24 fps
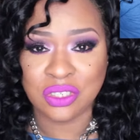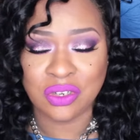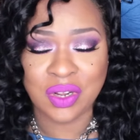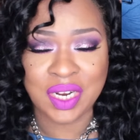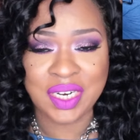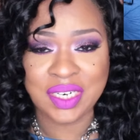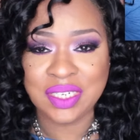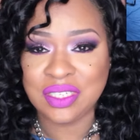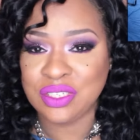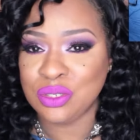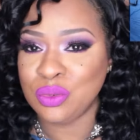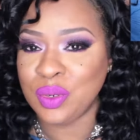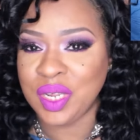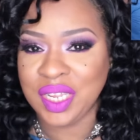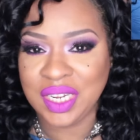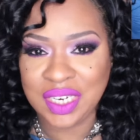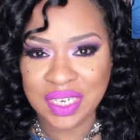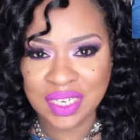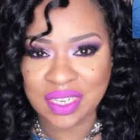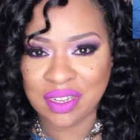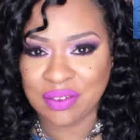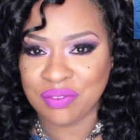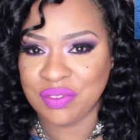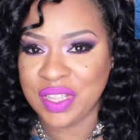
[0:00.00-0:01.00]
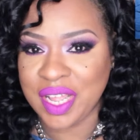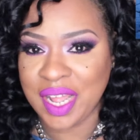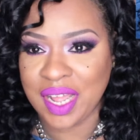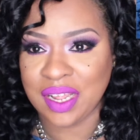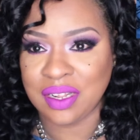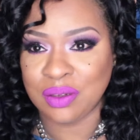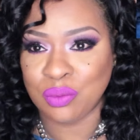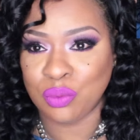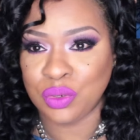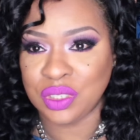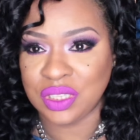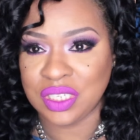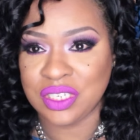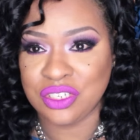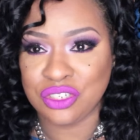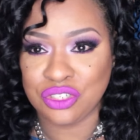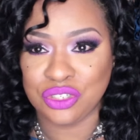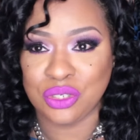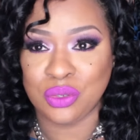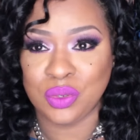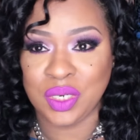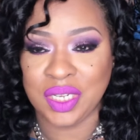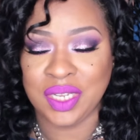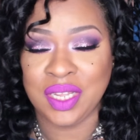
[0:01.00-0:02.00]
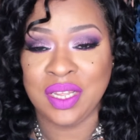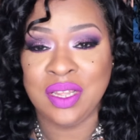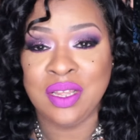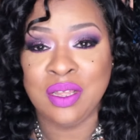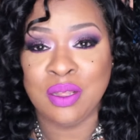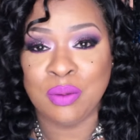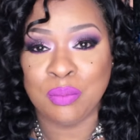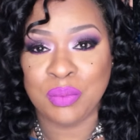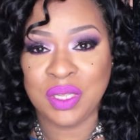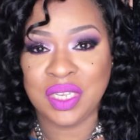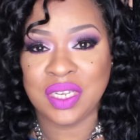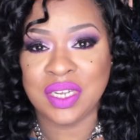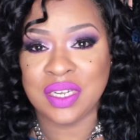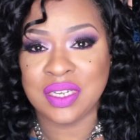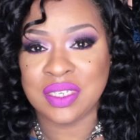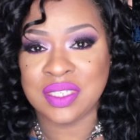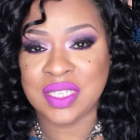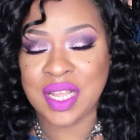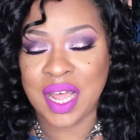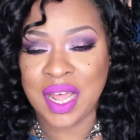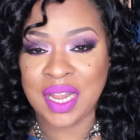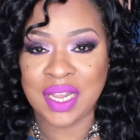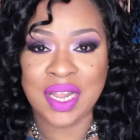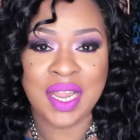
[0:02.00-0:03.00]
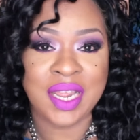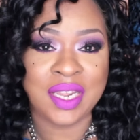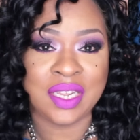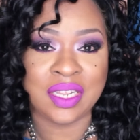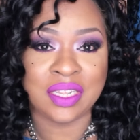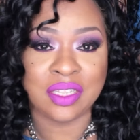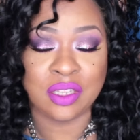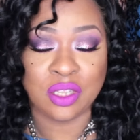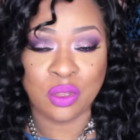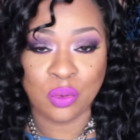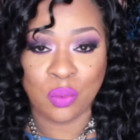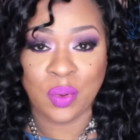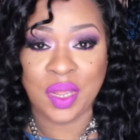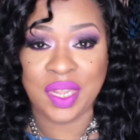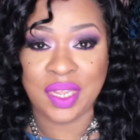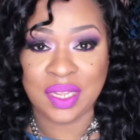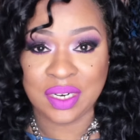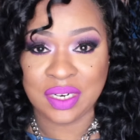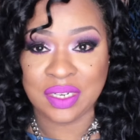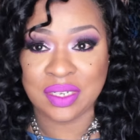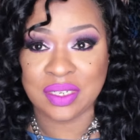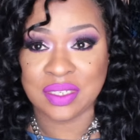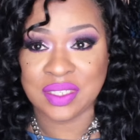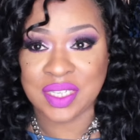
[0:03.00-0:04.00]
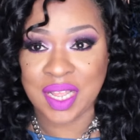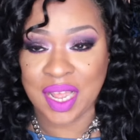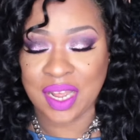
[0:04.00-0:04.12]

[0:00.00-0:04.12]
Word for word: I didn't do any of that with this unit because I like it the way it is.